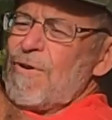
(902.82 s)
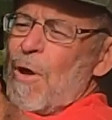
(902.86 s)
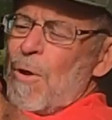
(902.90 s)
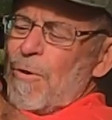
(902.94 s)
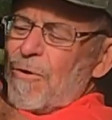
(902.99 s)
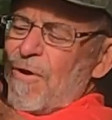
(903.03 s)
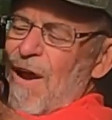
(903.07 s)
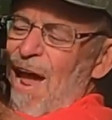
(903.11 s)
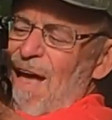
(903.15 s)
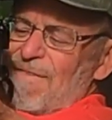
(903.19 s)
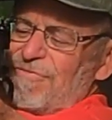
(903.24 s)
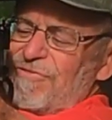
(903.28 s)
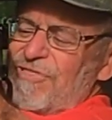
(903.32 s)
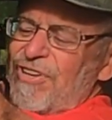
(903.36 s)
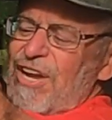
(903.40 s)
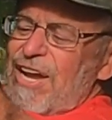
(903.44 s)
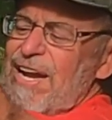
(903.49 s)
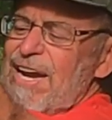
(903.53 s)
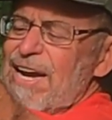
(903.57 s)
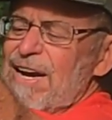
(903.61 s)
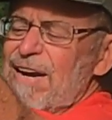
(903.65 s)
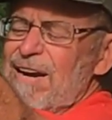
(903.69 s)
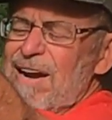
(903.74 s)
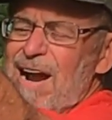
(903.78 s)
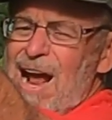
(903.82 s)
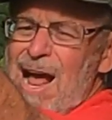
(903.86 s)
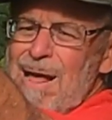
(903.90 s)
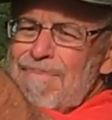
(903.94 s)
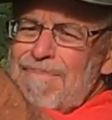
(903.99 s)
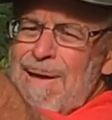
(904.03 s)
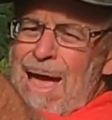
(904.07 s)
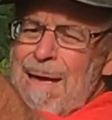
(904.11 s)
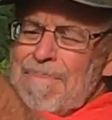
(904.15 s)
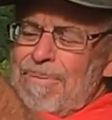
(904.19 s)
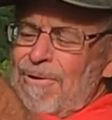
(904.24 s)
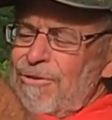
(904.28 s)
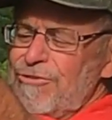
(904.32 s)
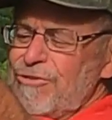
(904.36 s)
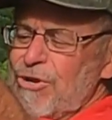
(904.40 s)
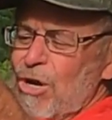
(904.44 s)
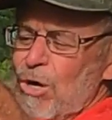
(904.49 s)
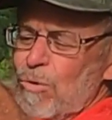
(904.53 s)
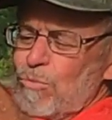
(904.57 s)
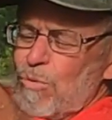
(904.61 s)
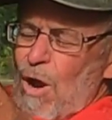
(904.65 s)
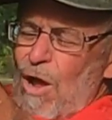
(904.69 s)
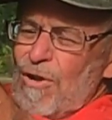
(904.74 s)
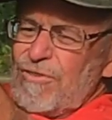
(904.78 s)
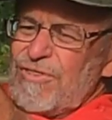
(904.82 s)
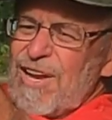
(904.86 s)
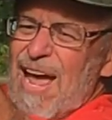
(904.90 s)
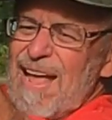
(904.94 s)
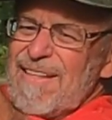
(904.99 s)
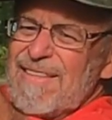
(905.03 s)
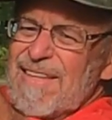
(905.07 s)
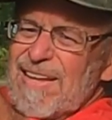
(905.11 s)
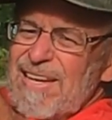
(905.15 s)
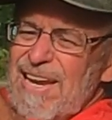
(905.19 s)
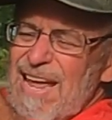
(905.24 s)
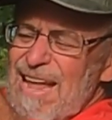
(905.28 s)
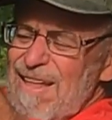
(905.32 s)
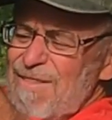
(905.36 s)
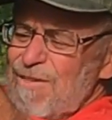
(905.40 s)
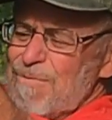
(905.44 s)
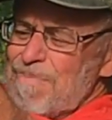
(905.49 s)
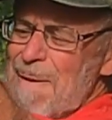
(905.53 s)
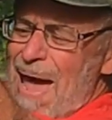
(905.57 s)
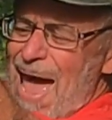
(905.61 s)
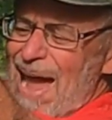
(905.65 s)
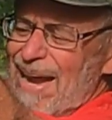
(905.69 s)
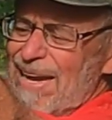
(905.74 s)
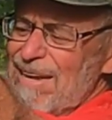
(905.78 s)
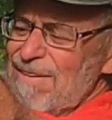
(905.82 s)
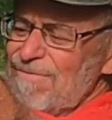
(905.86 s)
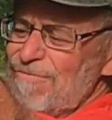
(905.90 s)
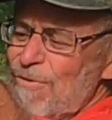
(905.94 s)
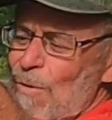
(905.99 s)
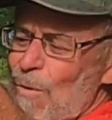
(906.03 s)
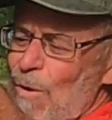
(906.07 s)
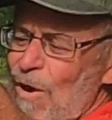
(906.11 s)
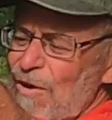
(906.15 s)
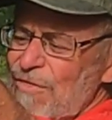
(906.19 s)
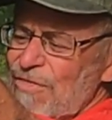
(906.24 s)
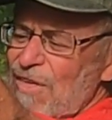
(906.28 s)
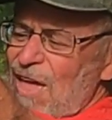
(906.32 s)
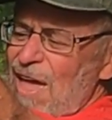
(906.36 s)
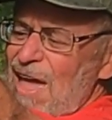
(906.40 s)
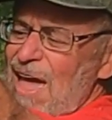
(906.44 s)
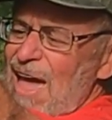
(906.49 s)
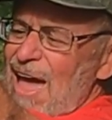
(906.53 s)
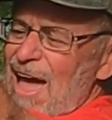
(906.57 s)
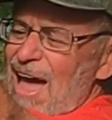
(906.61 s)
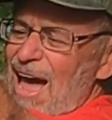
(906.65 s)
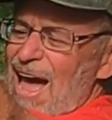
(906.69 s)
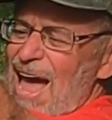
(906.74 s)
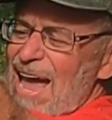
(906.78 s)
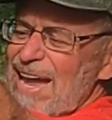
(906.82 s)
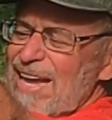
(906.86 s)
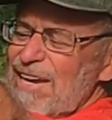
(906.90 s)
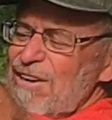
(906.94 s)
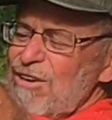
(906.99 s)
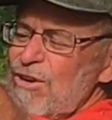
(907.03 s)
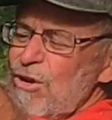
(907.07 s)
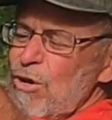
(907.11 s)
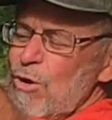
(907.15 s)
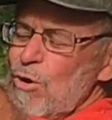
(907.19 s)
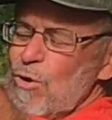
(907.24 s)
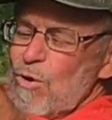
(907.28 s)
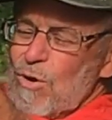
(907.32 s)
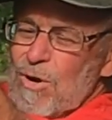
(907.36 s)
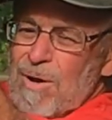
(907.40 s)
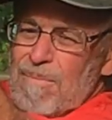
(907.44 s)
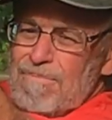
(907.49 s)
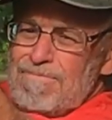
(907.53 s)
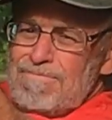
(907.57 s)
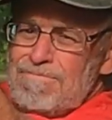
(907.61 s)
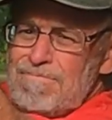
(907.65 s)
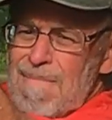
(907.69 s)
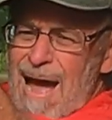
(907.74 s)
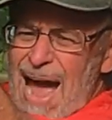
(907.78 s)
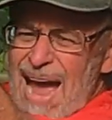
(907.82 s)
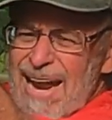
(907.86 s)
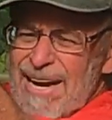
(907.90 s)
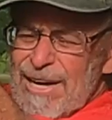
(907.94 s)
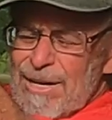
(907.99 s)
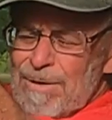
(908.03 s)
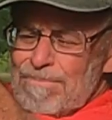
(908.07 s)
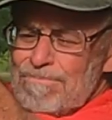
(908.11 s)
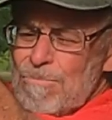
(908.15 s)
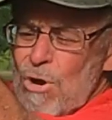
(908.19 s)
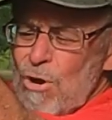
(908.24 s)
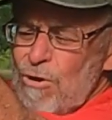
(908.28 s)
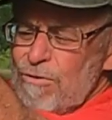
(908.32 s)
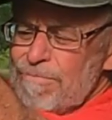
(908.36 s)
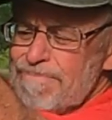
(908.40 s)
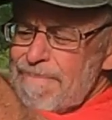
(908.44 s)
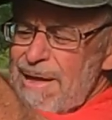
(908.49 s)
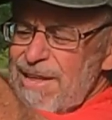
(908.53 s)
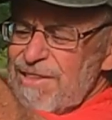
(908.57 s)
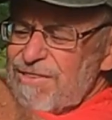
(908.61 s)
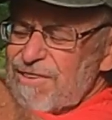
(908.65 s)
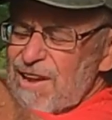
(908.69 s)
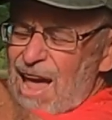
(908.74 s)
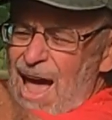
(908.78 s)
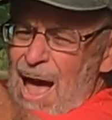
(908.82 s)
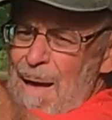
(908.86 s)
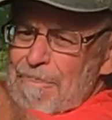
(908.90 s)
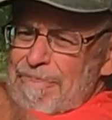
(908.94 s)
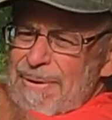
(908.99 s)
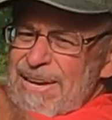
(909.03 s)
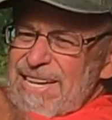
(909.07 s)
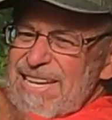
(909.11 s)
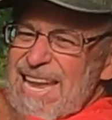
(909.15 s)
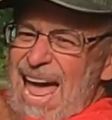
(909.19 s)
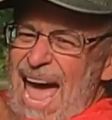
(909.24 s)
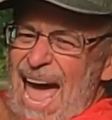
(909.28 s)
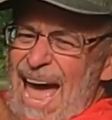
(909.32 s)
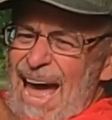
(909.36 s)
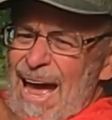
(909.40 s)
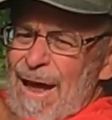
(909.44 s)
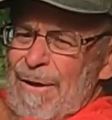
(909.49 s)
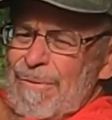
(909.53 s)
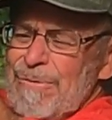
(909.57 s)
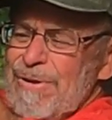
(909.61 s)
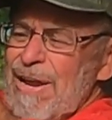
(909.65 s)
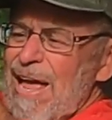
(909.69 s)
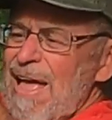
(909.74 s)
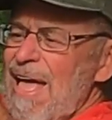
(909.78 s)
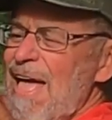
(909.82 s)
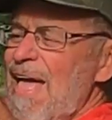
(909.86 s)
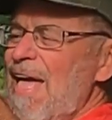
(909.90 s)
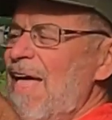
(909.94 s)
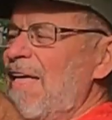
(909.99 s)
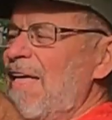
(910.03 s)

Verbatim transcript: photograph deer, I'm able to rotate the lens back and forth, I can do minor movements up and down,